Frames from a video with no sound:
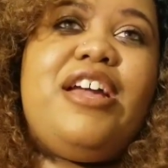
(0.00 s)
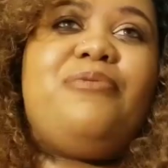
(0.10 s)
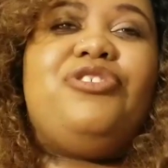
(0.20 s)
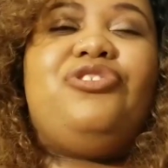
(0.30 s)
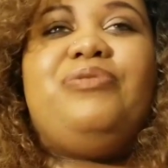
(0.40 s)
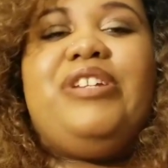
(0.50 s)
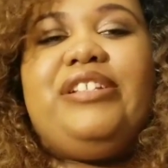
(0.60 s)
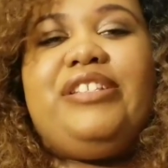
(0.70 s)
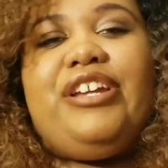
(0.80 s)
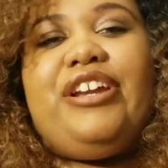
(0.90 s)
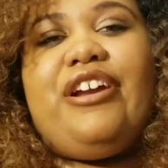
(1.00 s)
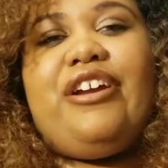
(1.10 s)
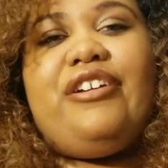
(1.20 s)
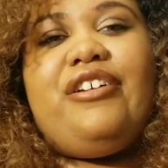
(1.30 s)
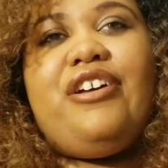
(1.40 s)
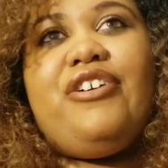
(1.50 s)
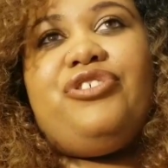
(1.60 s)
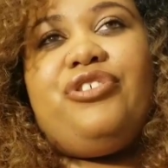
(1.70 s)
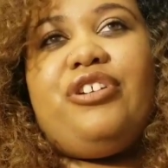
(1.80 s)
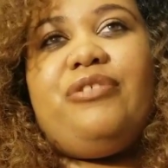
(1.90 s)
And once you get there,
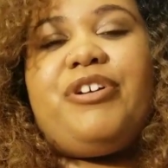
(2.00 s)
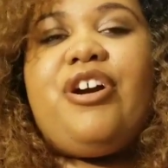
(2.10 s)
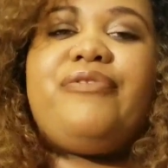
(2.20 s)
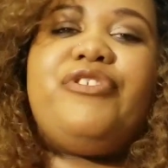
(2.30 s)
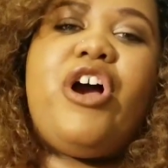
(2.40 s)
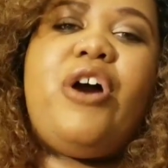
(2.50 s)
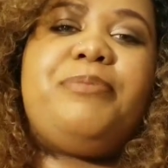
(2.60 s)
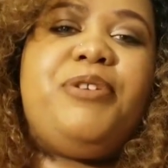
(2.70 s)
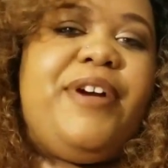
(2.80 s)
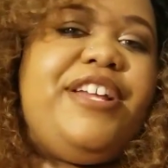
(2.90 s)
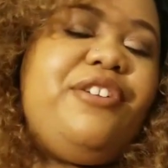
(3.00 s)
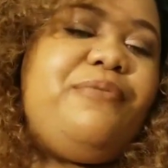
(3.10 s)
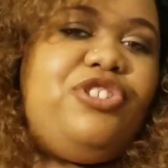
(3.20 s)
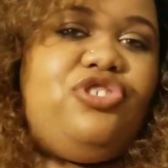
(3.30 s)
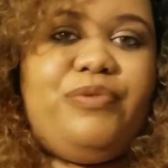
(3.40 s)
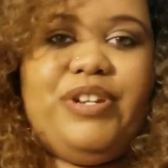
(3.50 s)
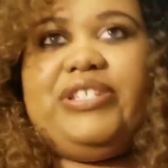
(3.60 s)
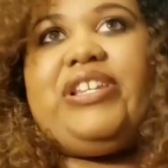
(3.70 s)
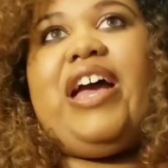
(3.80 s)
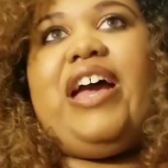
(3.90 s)
your recovery home be waiting there with you with
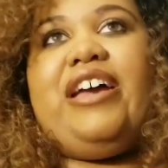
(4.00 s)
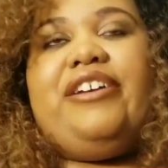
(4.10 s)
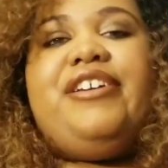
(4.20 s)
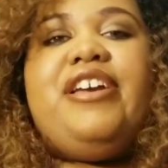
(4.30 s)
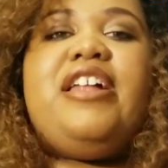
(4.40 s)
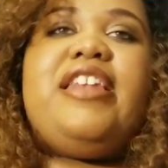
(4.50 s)
a sign